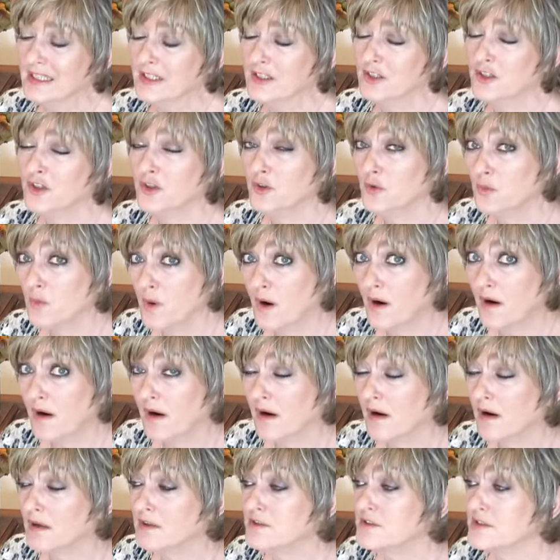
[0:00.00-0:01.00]
You
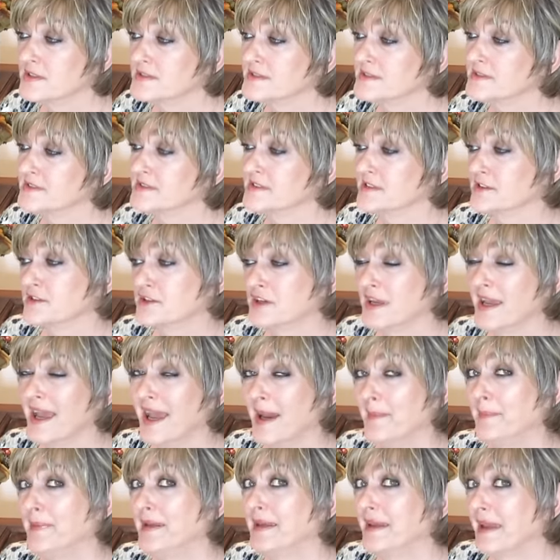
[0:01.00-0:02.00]
are just such a
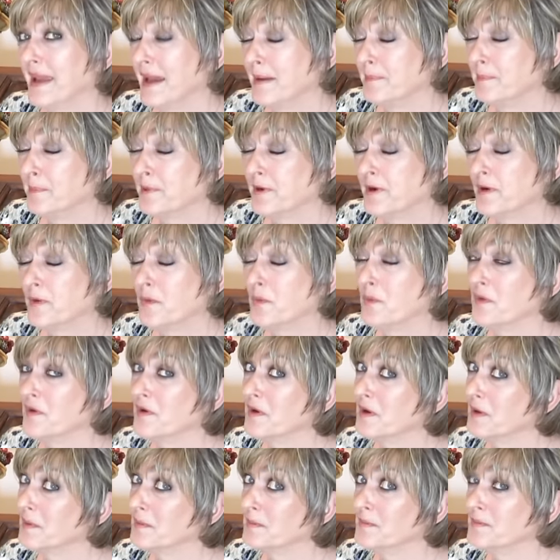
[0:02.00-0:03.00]
happy camper
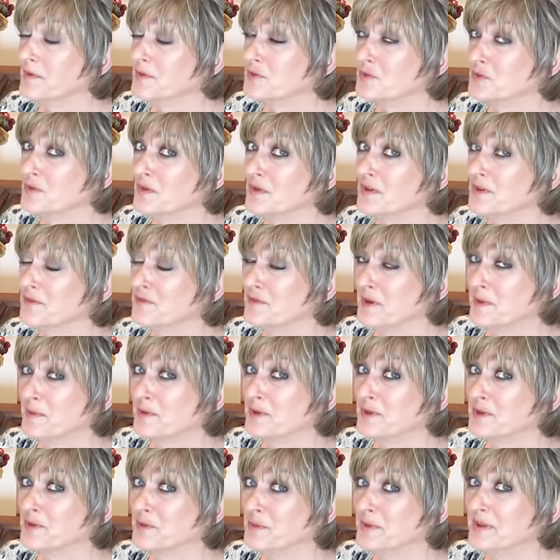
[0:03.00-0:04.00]
come
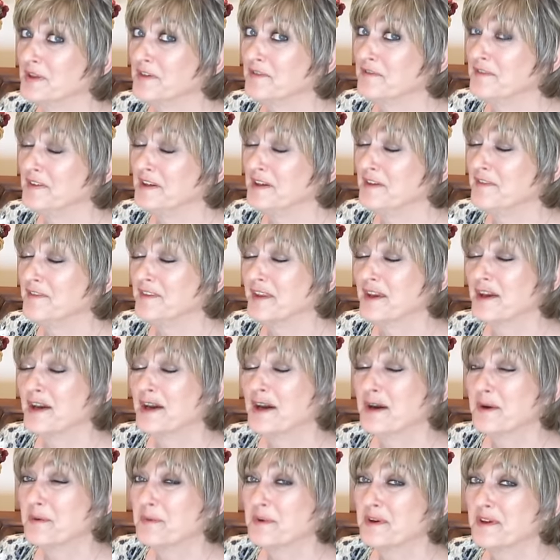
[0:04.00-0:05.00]
February 25th
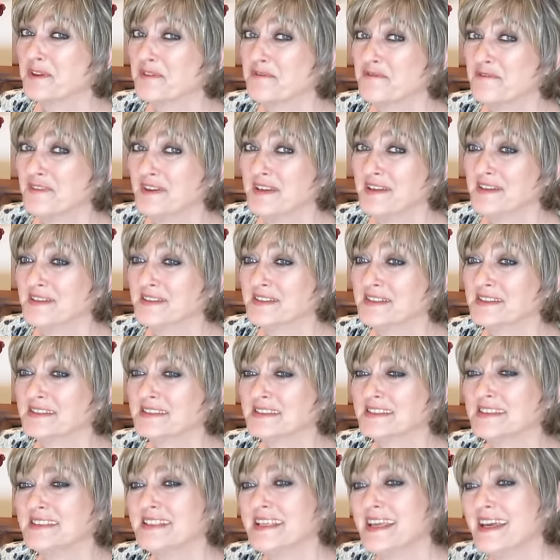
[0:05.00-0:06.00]
with
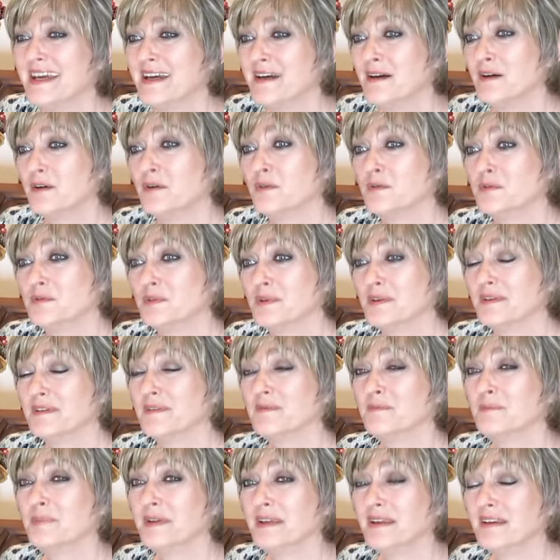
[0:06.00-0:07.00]
Venus now
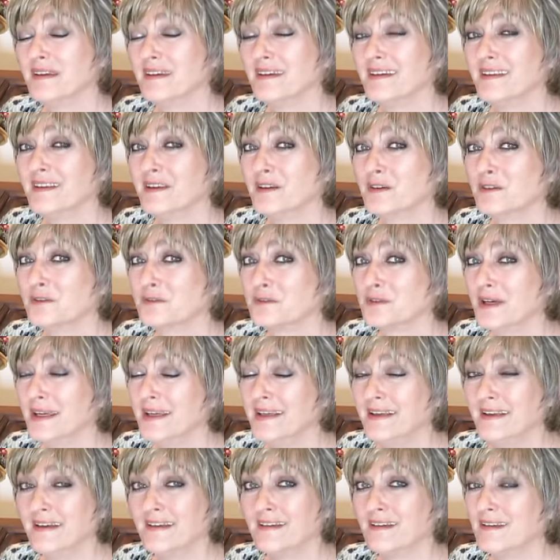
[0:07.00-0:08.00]
being in a
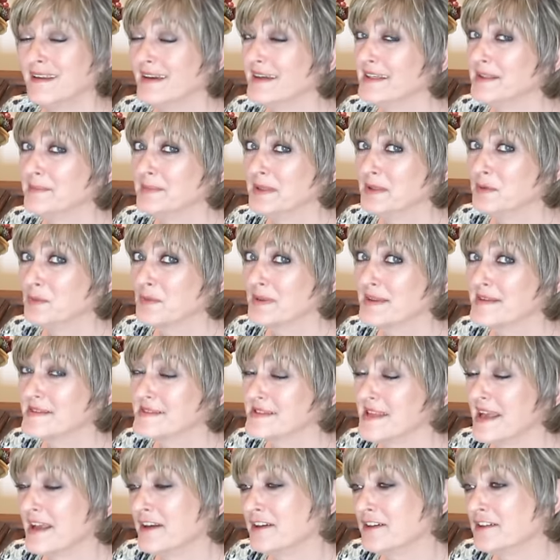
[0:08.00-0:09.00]
great alignment with
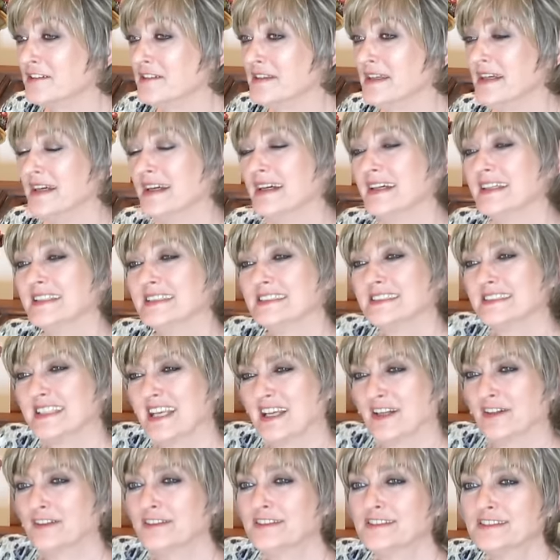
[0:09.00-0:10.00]
Saturn.
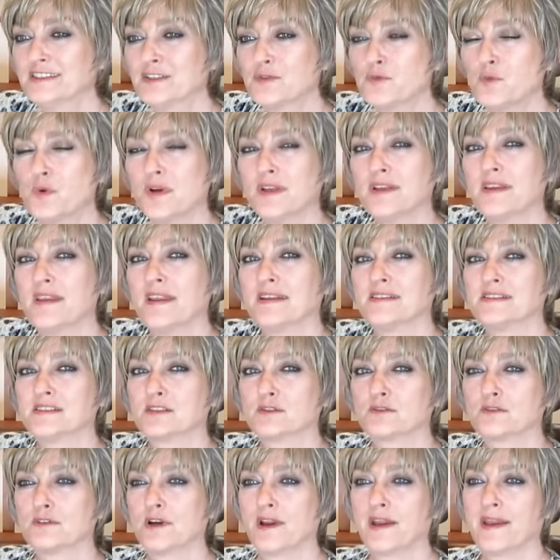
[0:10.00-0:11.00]
Saturn's the one that's
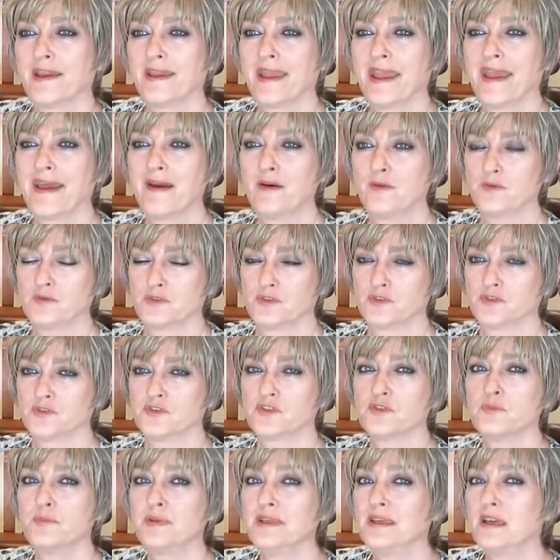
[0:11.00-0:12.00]
crying out
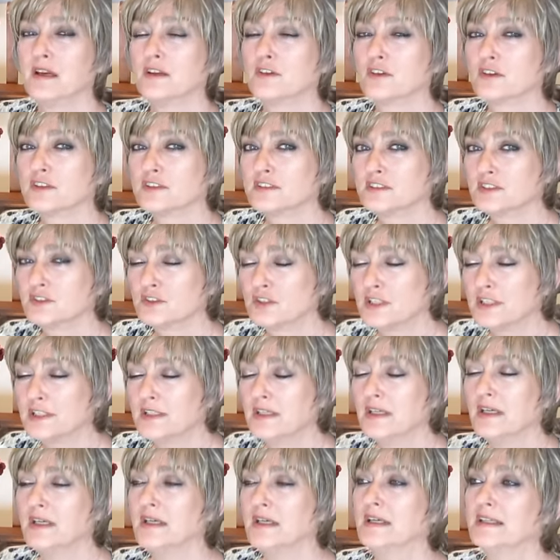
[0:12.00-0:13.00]
to be understood,
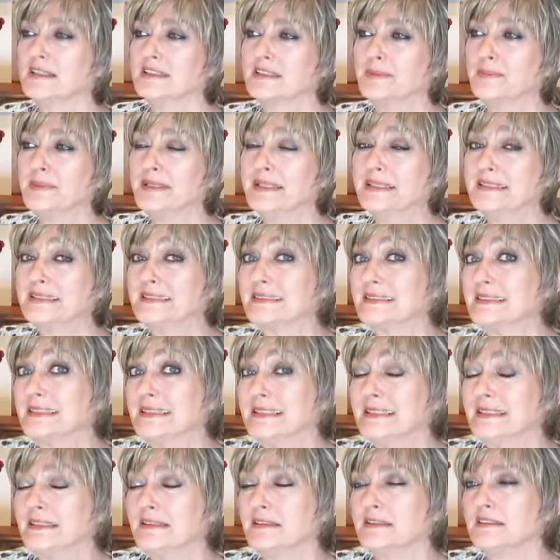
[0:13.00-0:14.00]
to be
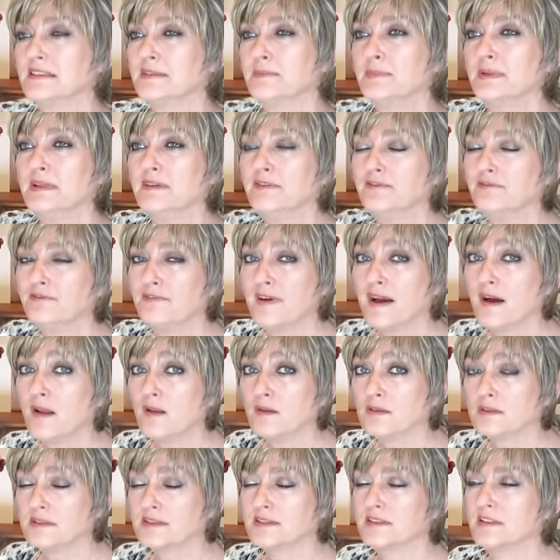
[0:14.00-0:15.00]
seen, to be
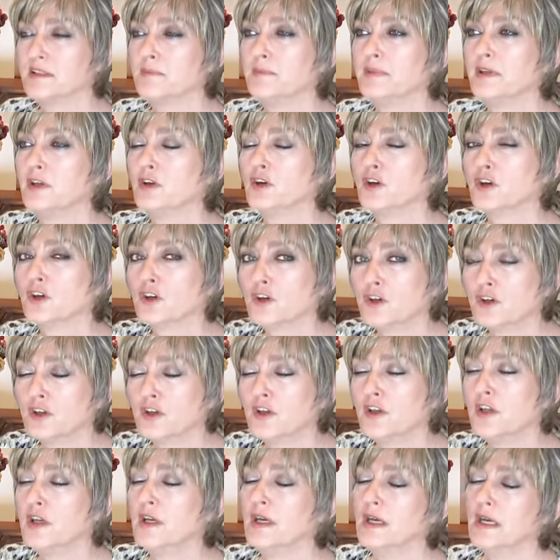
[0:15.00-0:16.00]
felt, to be
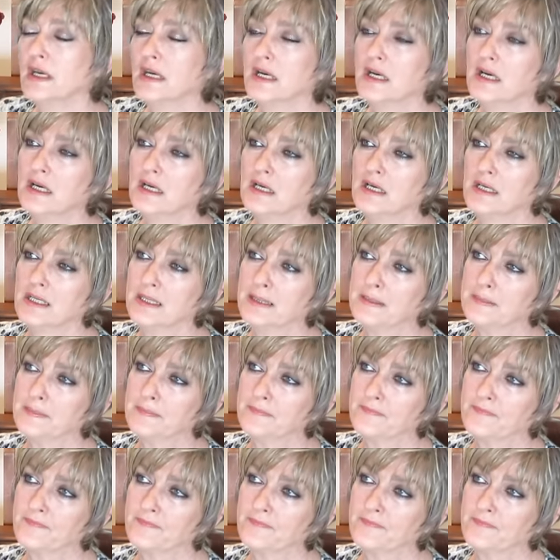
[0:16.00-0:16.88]
heard, that